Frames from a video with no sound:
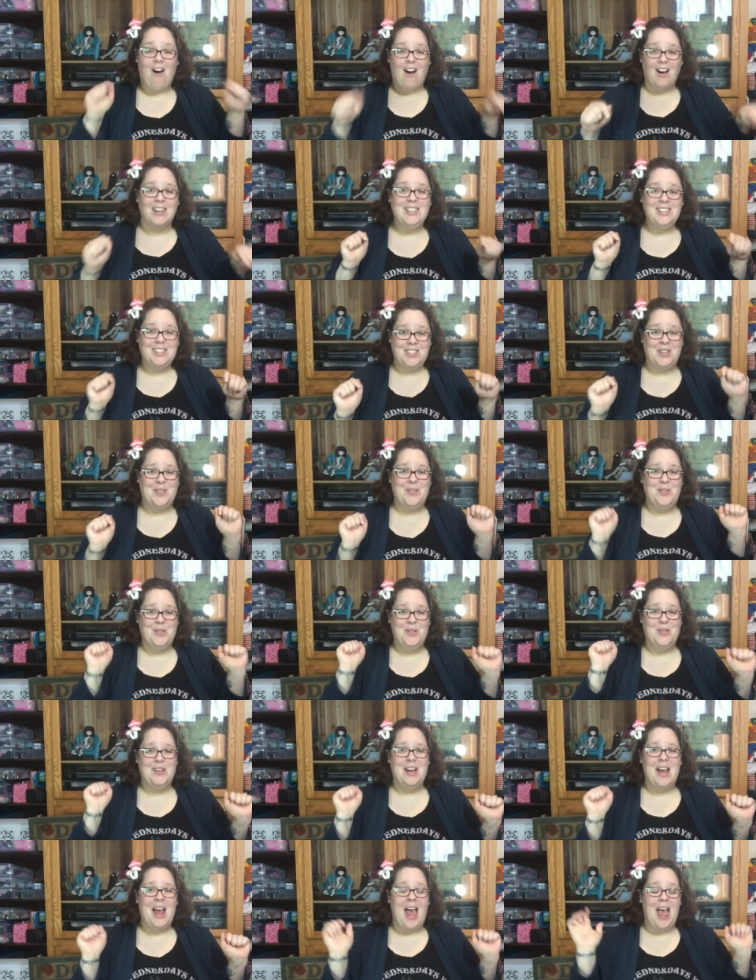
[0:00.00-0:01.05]
on
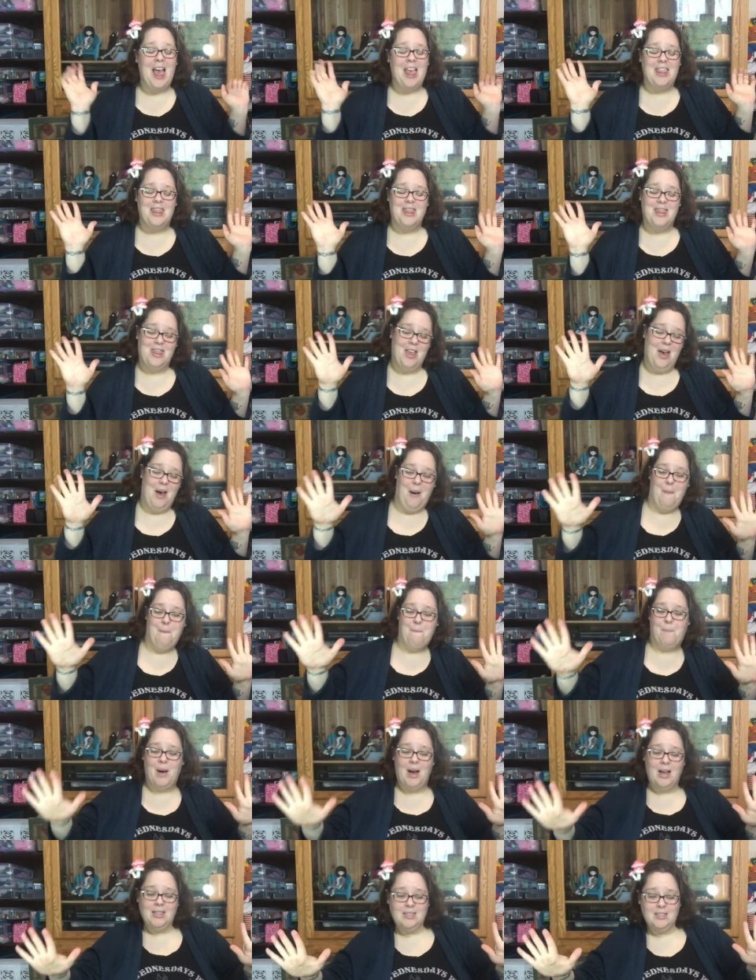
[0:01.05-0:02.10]
to the
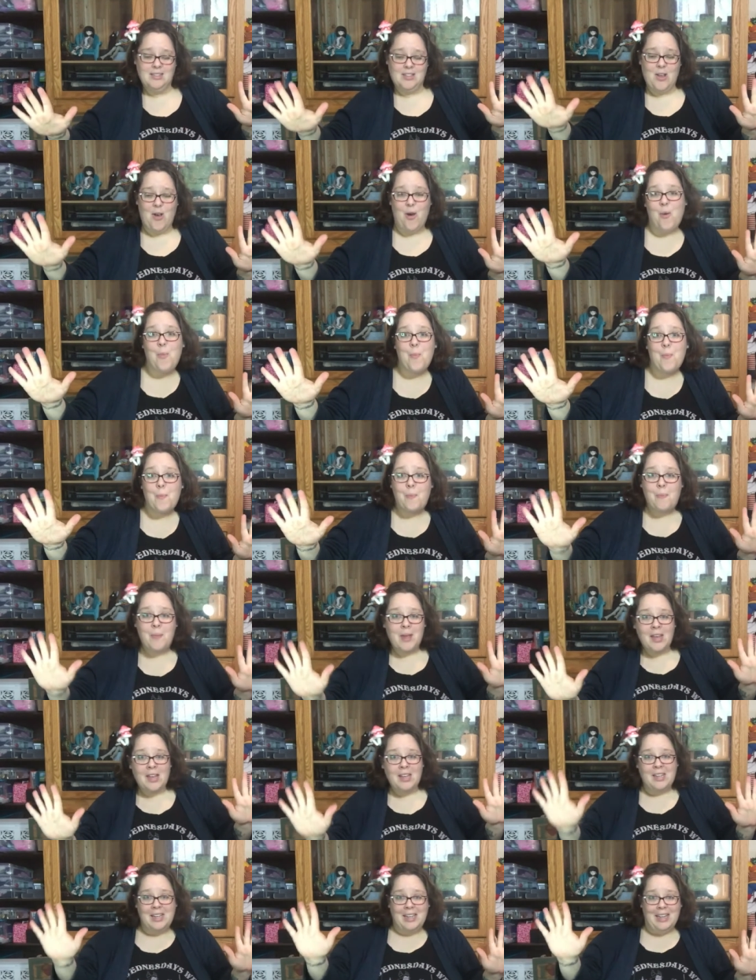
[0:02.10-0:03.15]
box
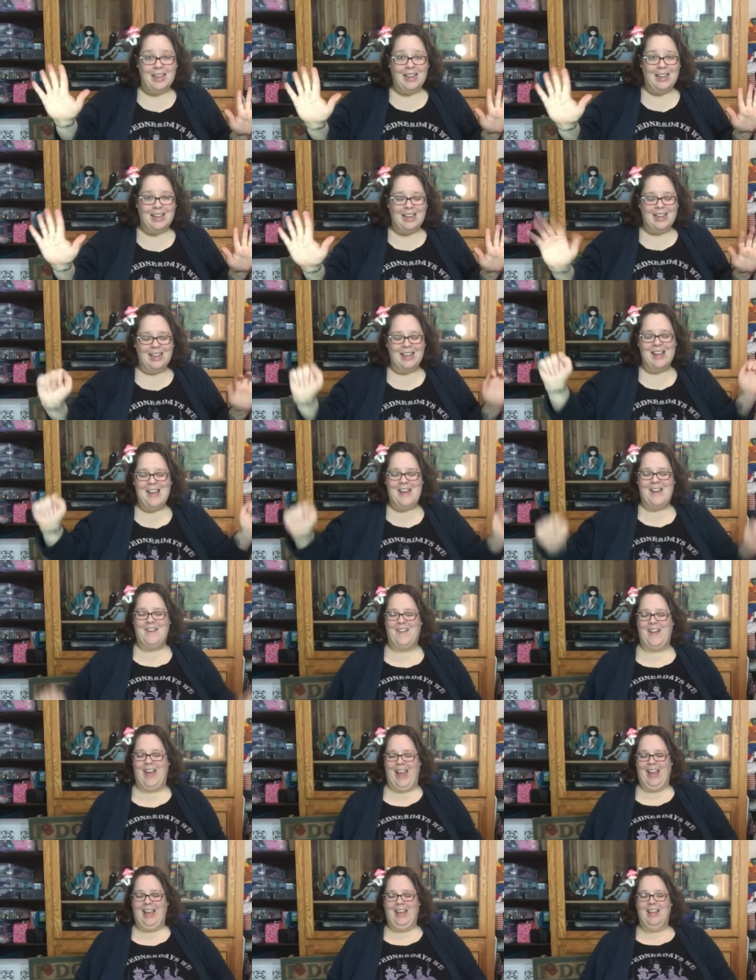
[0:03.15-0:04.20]
opening.
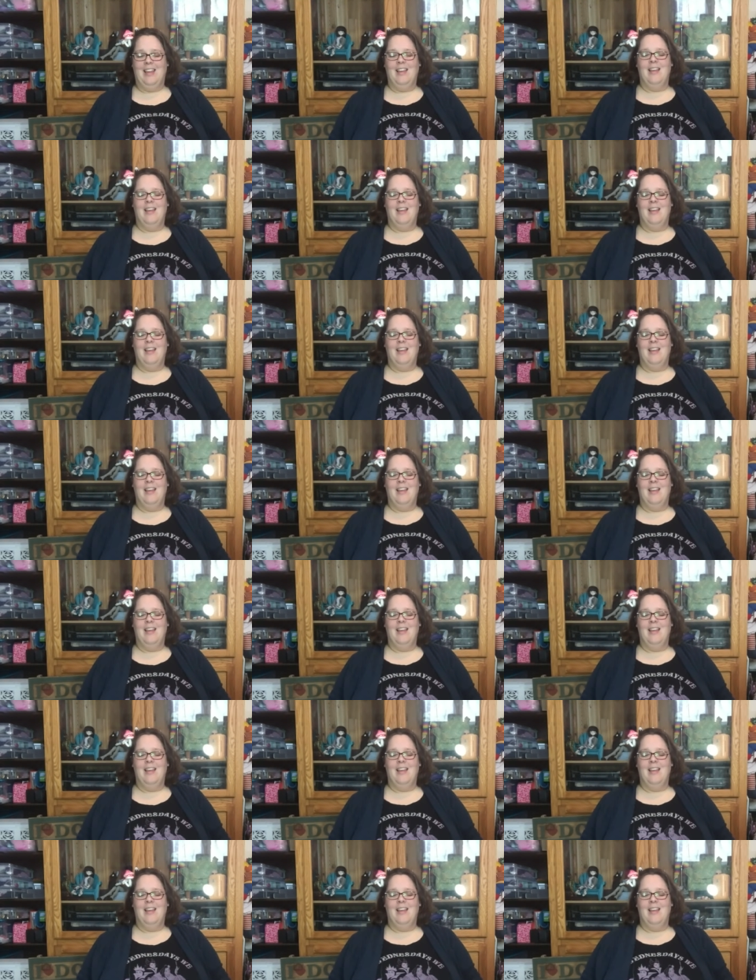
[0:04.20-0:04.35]
Okay.